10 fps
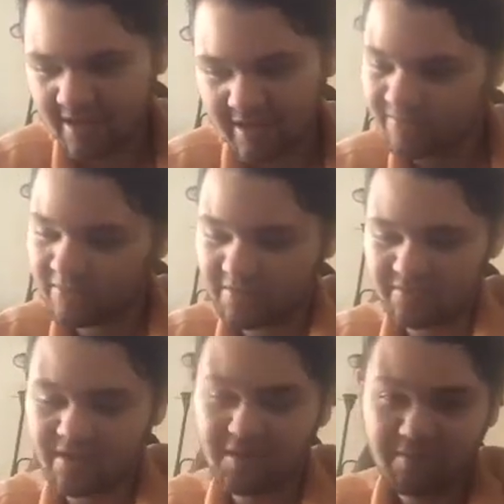like when he
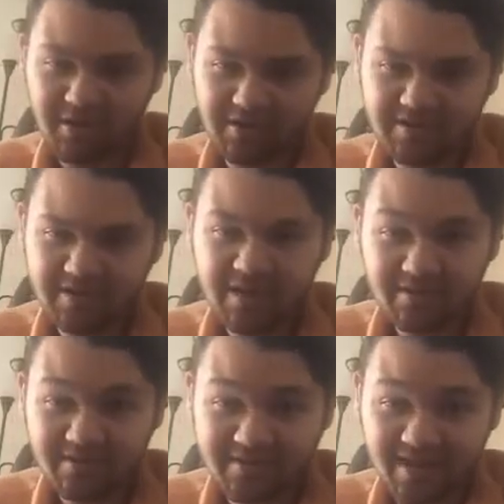was a person.
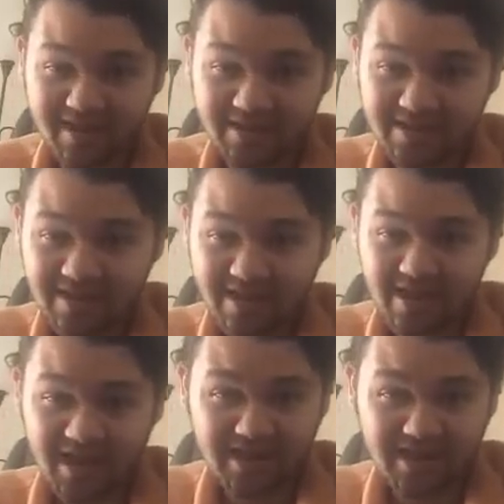What I was saying, it's like